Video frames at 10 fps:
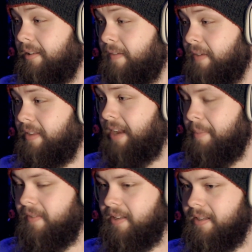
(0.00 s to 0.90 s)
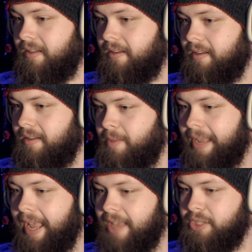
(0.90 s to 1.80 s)
Did I forget the name of it? The
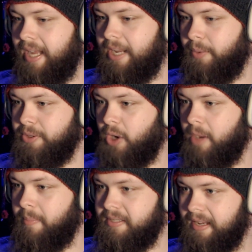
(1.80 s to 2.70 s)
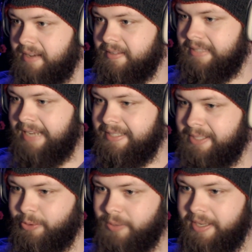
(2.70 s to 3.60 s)
big ass Yeti with his arm missing. That's
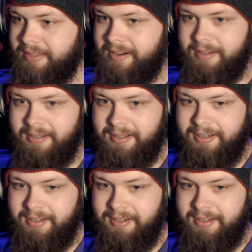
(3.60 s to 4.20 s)
icicles right there.